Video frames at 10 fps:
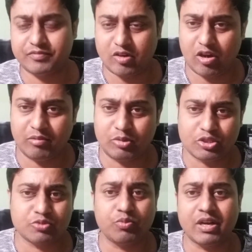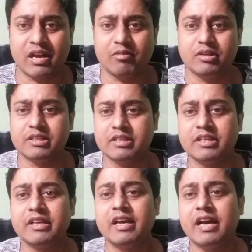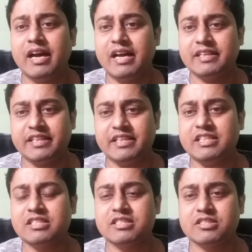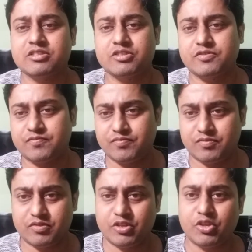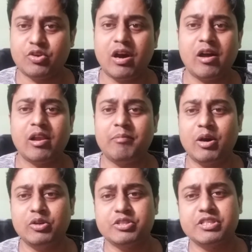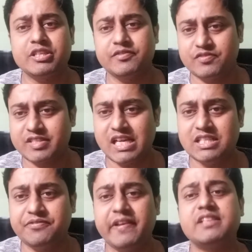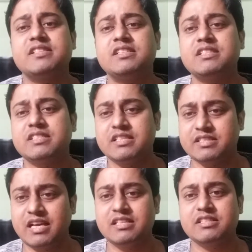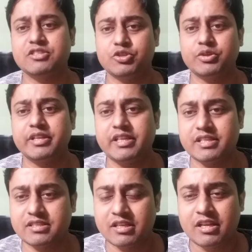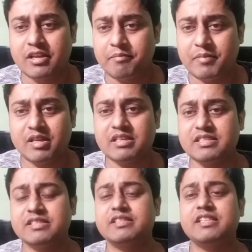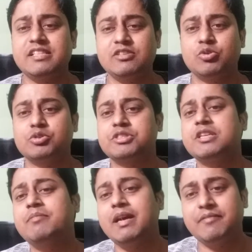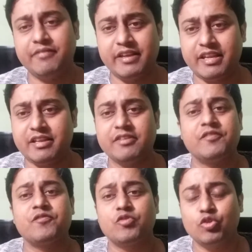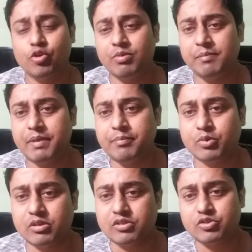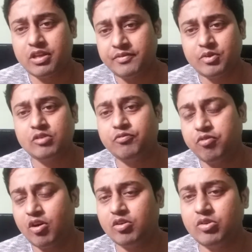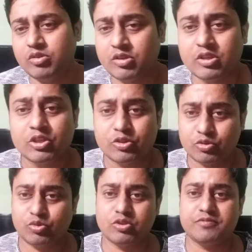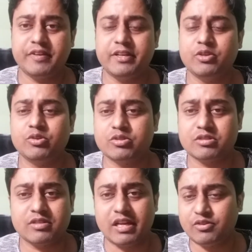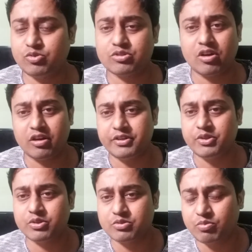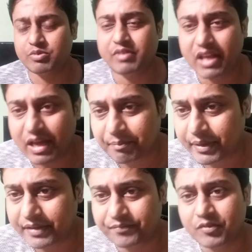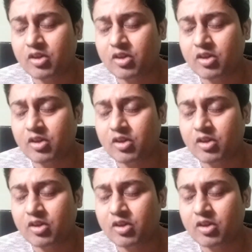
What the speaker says: almost 1 hour, and it is all about science fictions and science stories, because this is hosted by very noble people. So if you follow those videos and those audios, what will happen,